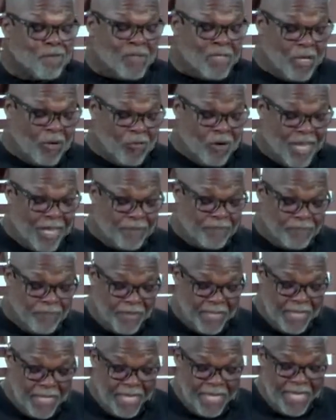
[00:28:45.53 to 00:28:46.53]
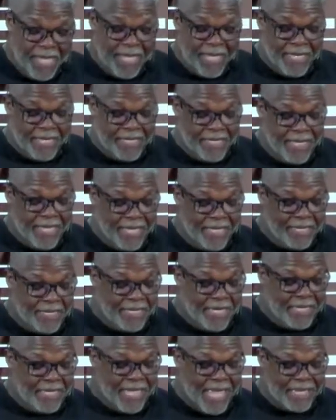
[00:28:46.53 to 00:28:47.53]
All right?
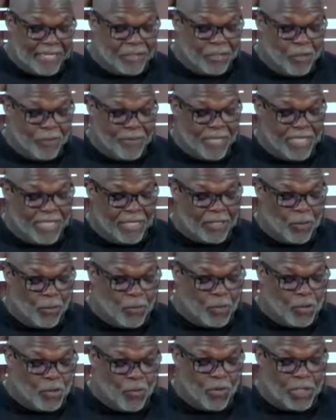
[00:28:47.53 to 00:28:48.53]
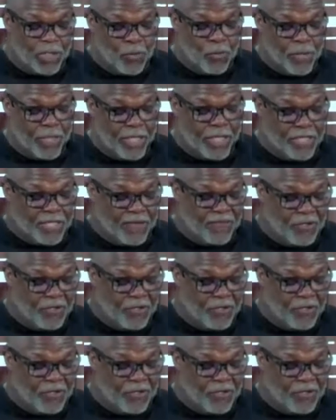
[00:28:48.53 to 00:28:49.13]
And like so many co-joined twins,